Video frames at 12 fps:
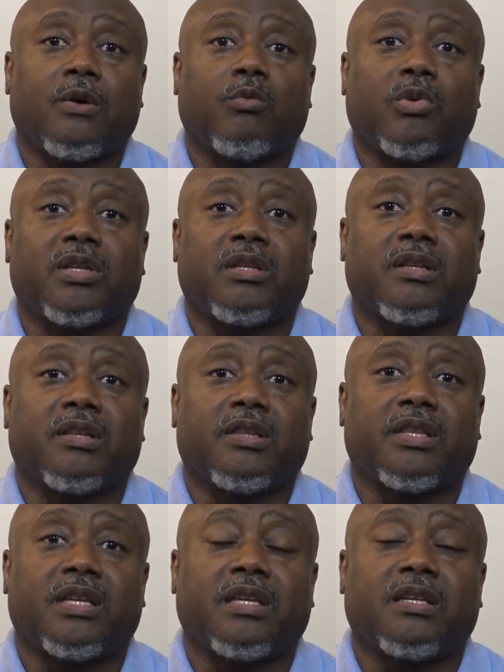One of the
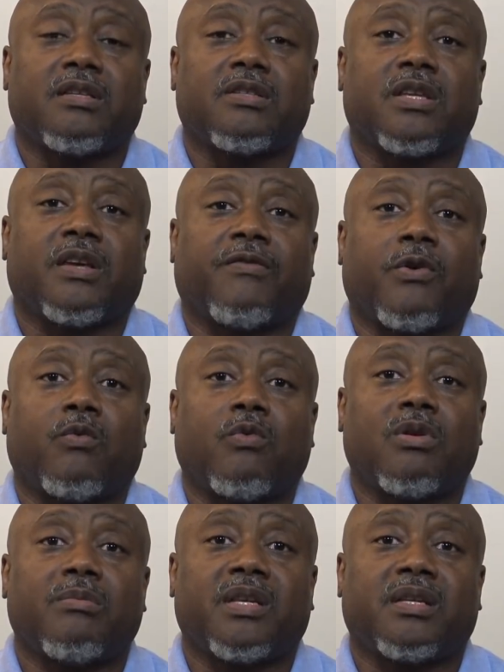things, if a
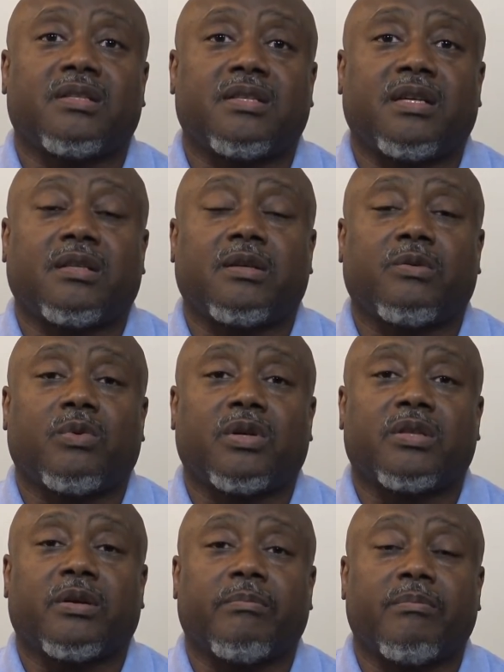woman is dealing
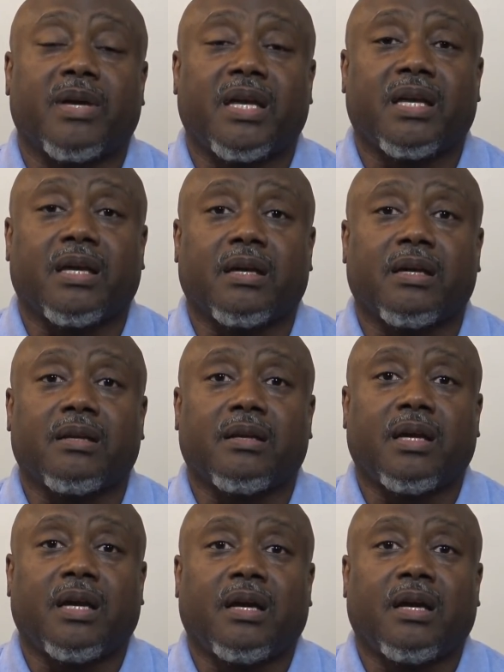with a man,